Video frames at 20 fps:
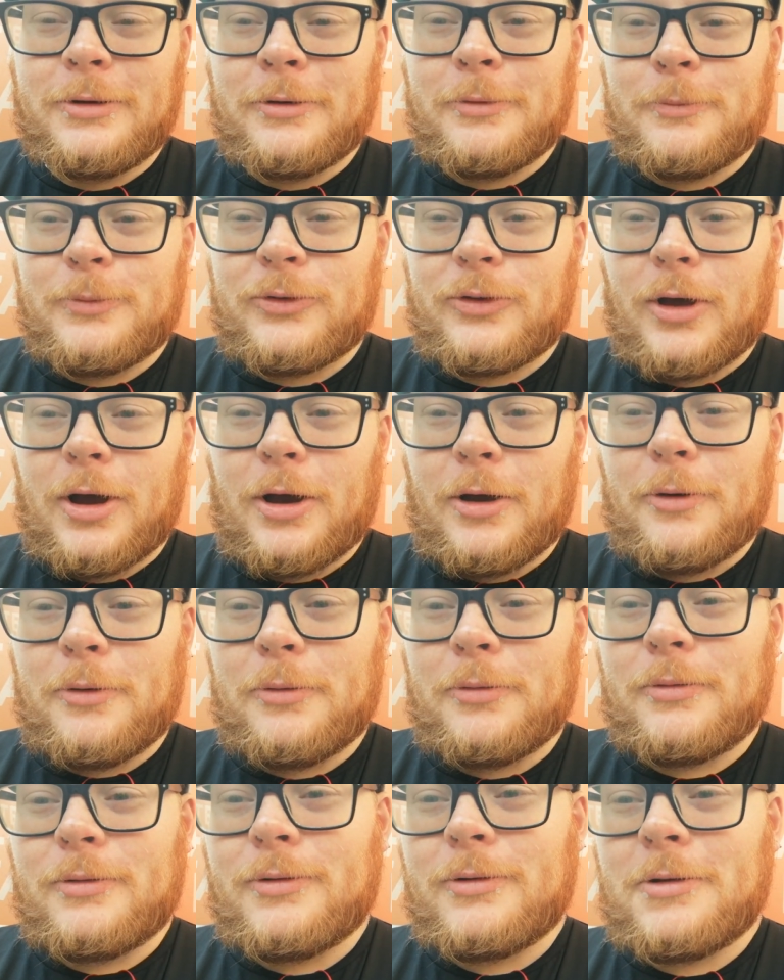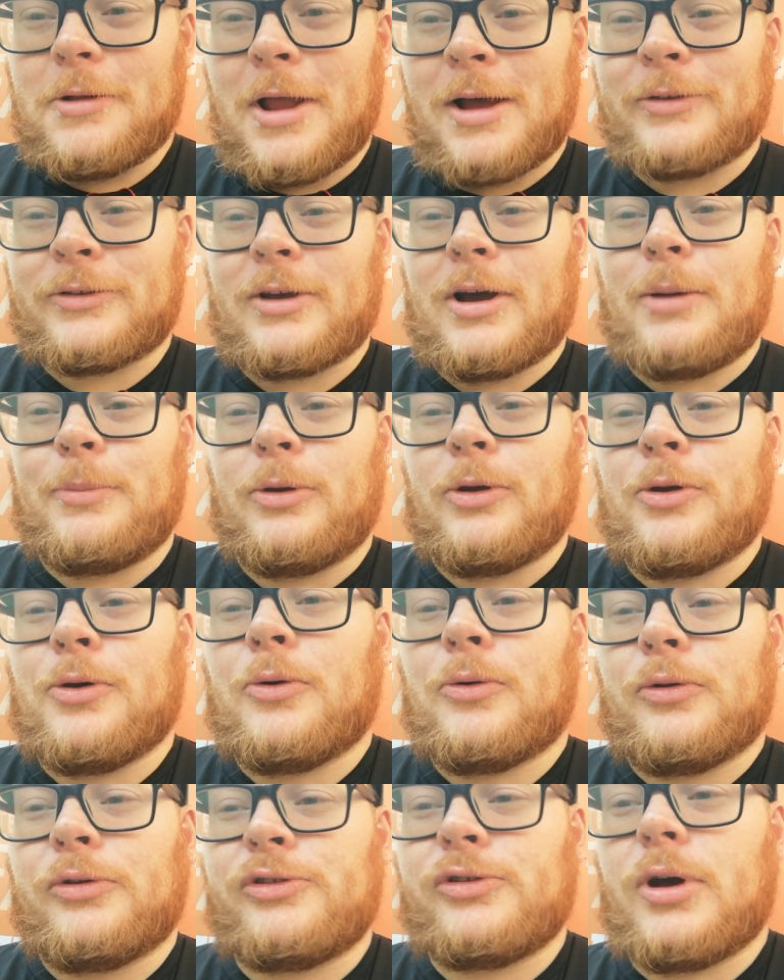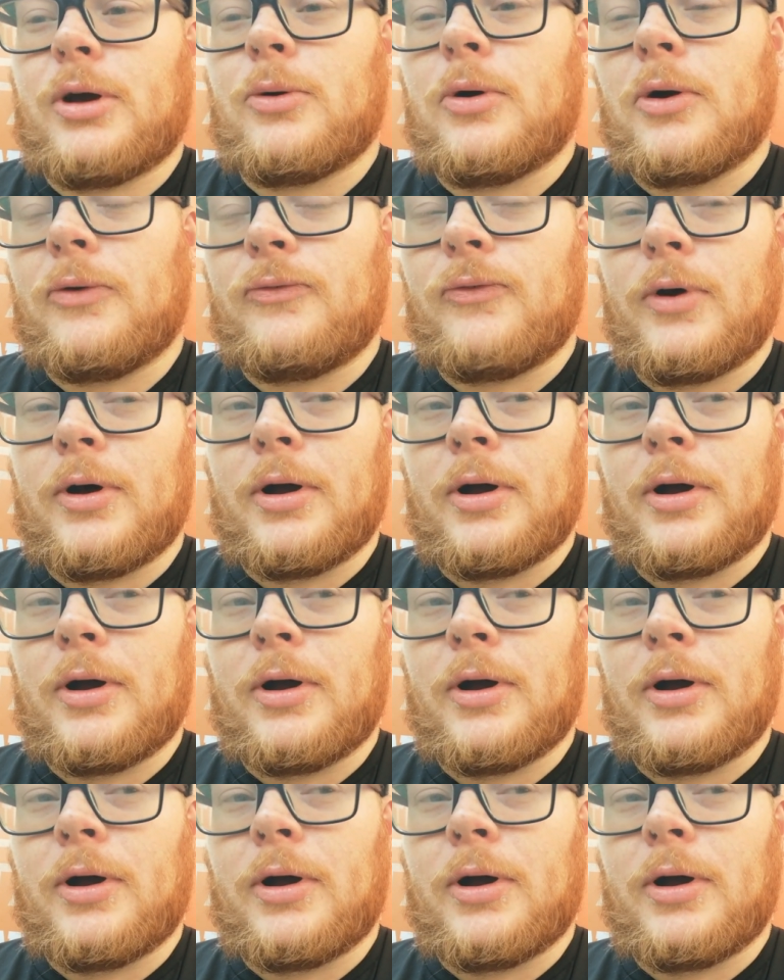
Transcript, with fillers: And um, so that's going to be cool to show off.